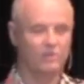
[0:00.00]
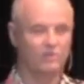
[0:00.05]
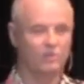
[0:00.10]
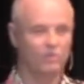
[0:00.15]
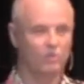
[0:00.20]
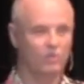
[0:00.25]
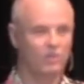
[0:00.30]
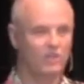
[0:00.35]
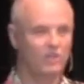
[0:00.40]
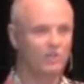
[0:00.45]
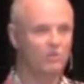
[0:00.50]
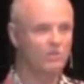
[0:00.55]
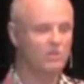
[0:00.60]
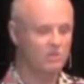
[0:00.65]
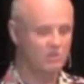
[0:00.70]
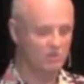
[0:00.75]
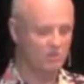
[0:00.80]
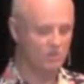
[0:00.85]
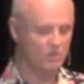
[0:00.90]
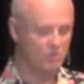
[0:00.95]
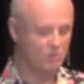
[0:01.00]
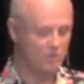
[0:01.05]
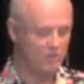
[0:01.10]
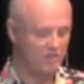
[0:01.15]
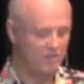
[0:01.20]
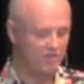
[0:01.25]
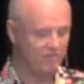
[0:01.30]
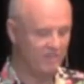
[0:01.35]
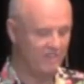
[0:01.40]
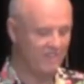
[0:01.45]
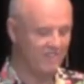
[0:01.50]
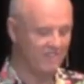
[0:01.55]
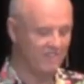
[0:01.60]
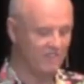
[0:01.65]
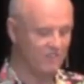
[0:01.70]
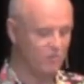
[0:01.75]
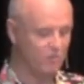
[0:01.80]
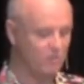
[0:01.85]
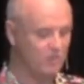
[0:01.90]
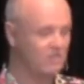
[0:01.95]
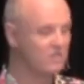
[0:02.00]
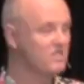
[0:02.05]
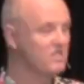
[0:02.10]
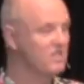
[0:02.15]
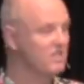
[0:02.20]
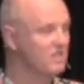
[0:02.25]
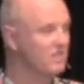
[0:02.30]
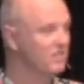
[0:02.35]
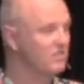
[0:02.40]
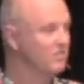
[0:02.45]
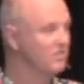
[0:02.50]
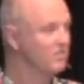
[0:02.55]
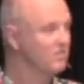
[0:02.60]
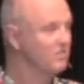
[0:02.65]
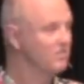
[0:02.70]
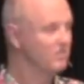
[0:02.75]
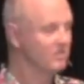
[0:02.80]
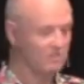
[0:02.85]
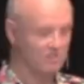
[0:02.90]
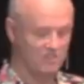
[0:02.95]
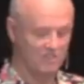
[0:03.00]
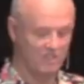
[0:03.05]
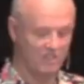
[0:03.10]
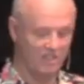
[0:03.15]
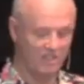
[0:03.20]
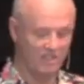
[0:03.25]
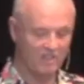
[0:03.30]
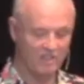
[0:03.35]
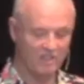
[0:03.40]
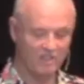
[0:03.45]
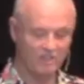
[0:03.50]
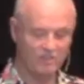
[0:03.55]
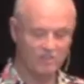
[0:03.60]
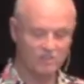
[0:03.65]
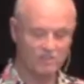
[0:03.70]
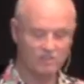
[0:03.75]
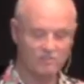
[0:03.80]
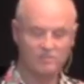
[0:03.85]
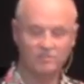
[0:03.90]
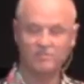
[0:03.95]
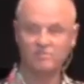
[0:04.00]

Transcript: When he returns, may he find us busy, telling others,